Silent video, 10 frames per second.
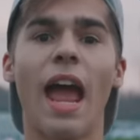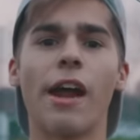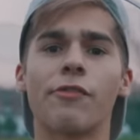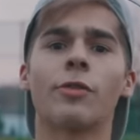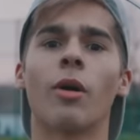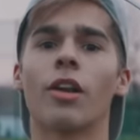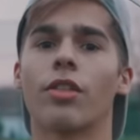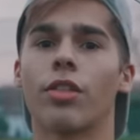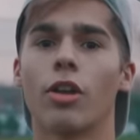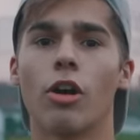every month
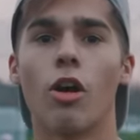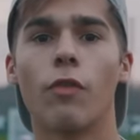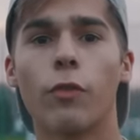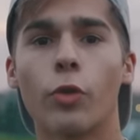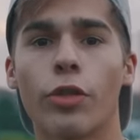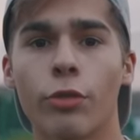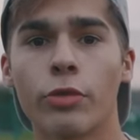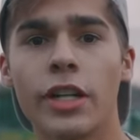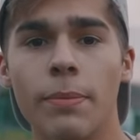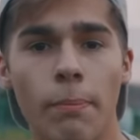for
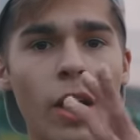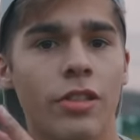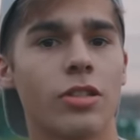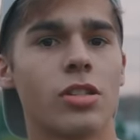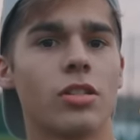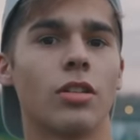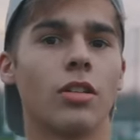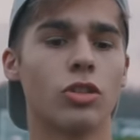3 months.